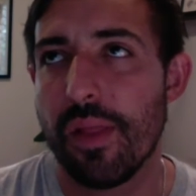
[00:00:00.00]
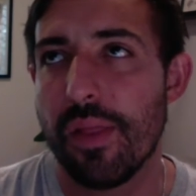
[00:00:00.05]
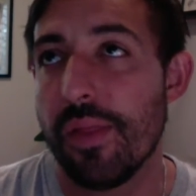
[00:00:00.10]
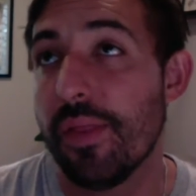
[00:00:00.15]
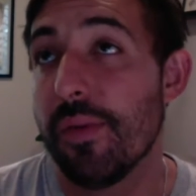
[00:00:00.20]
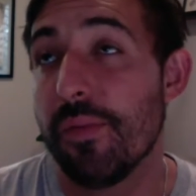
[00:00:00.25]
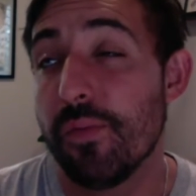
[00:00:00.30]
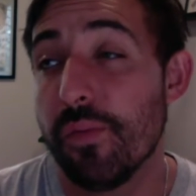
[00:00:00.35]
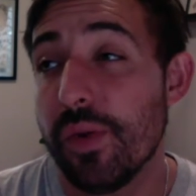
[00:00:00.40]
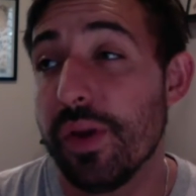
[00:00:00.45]

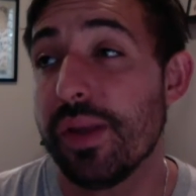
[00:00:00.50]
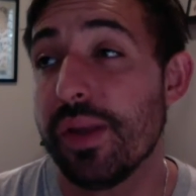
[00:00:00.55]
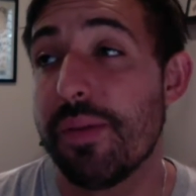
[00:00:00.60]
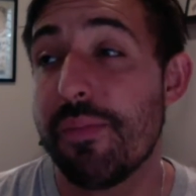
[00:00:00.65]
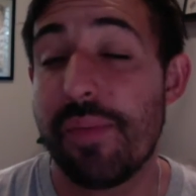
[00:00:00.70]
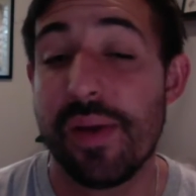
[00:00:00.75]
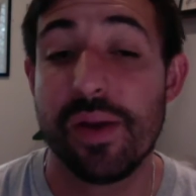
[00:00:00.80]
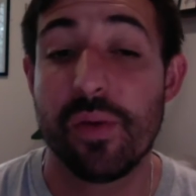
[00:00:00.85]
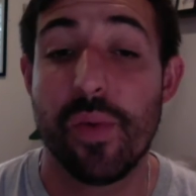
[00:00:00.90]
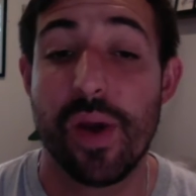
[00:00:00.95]
the really
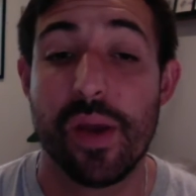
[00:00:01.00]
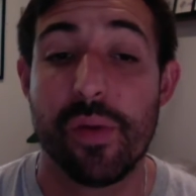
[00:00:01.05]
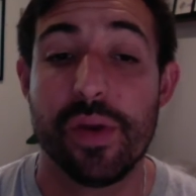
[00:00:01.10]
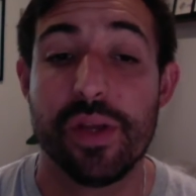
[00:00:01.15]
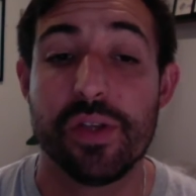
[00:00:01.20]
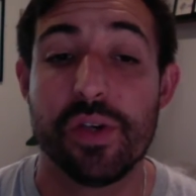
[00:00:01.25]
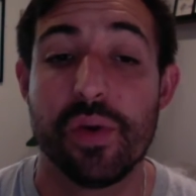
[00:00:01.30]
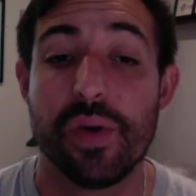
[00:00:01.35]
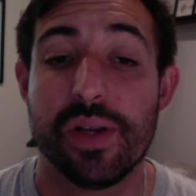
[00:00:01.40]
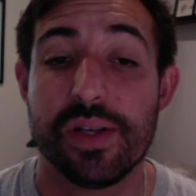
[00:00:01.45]
big way we
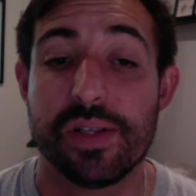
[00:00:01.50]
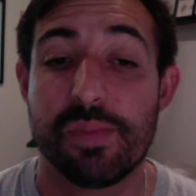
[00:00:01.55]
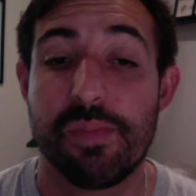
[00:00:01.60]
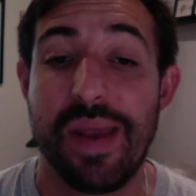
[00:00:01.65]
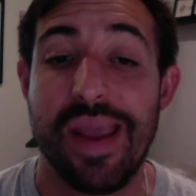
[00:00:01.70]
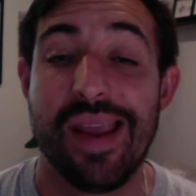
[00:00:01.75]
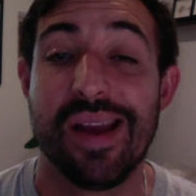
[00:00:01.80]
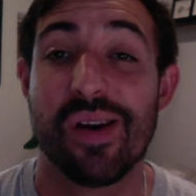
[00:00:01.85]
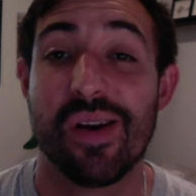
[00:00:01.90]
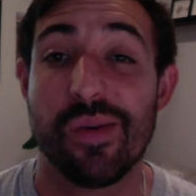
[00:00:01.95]
do it is
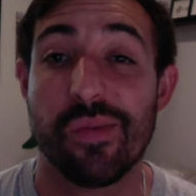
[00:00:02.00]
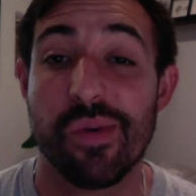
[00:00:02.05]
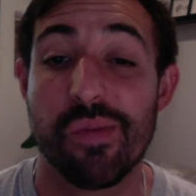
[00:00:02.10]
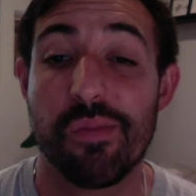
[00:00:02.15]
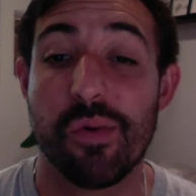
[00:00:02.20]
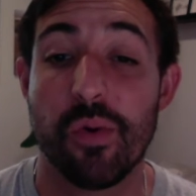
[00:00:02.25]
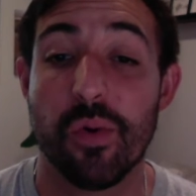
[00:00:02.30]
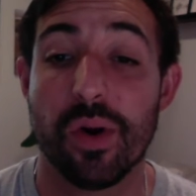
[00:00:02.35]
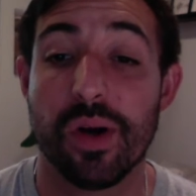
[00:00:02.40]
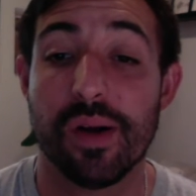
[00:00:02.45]
parent
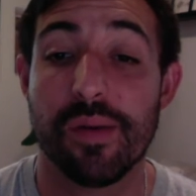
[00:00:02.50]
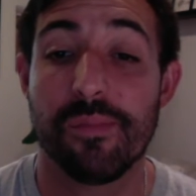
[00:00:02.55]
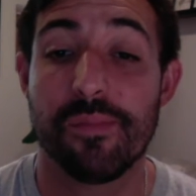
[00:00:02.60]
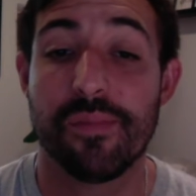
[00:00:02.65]
report.